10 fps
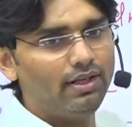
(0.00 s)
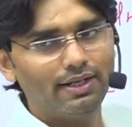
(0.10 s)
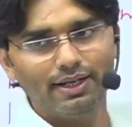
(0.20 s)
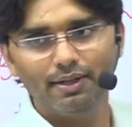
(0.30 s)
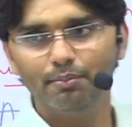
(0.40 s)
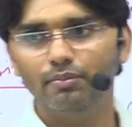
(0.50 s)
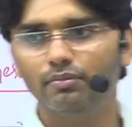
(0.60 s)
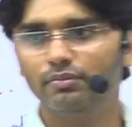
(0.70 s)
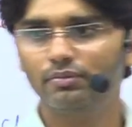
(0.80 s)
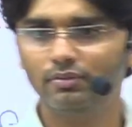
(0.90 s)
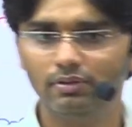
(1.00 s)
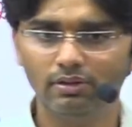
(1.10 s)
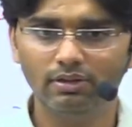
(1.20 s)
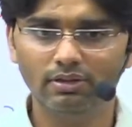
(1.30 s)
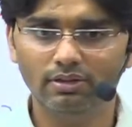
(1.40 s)
came.
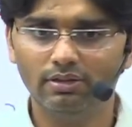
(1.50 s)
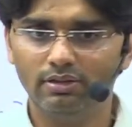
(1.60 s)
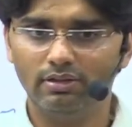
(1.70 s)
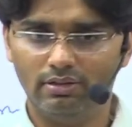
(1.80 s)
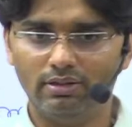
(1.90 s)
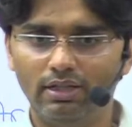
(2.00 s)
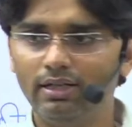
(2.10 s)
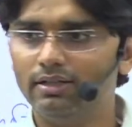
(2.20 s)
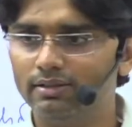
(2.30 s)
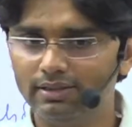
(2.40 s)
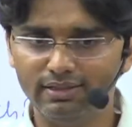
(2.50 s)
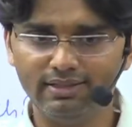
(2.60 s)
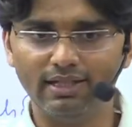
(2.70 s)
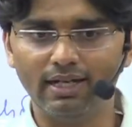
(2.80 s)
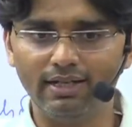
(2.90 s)
Right? Then
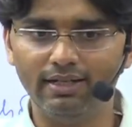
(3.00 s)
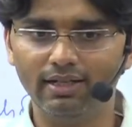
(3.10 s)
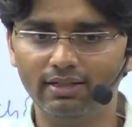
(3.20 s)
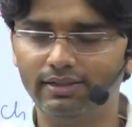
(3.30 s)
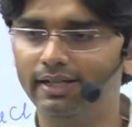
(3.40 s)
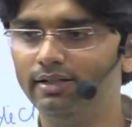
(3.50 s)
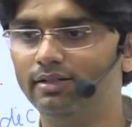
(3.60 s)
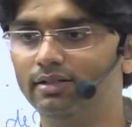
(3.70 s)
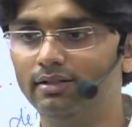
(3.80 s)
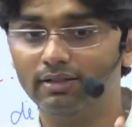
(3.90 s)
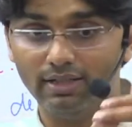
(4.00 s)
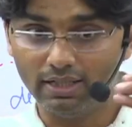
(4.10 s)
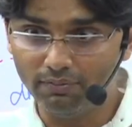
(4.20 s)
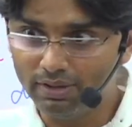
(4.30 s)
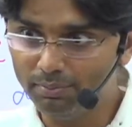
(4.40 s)
the idea that
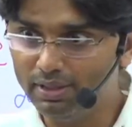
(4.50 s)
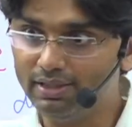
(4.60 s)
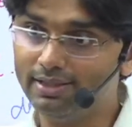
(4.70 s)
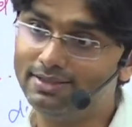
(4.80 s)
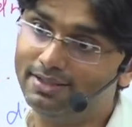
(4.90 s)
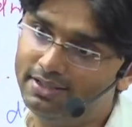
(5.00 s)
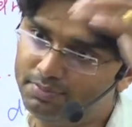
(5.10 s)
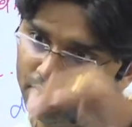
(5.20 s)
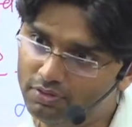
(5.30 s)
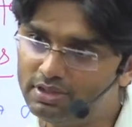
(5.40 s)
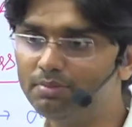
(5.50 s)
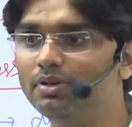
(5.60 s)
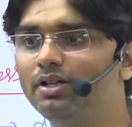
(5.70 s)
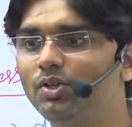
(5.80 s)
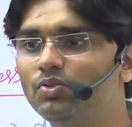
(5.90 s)
government is
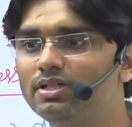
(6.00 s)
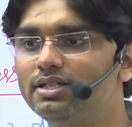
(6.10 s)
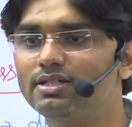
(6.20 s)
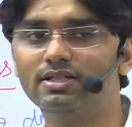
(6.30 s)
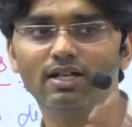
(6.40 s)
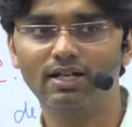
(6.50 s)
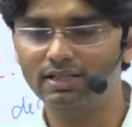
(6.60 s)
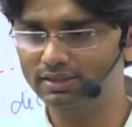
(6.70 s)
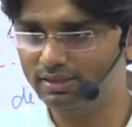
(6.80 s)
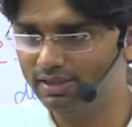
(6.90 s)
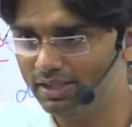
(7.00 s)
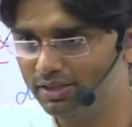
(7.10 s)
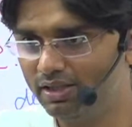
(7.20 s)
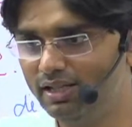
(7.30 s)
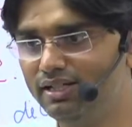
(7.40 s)
responsible to citizen rather
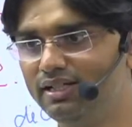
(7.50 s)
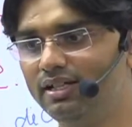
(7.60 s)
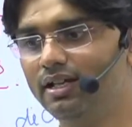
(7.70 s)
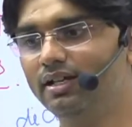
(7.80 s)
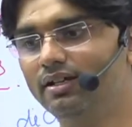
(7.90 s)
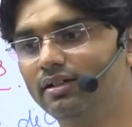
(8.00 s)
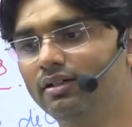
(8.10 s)
than any king.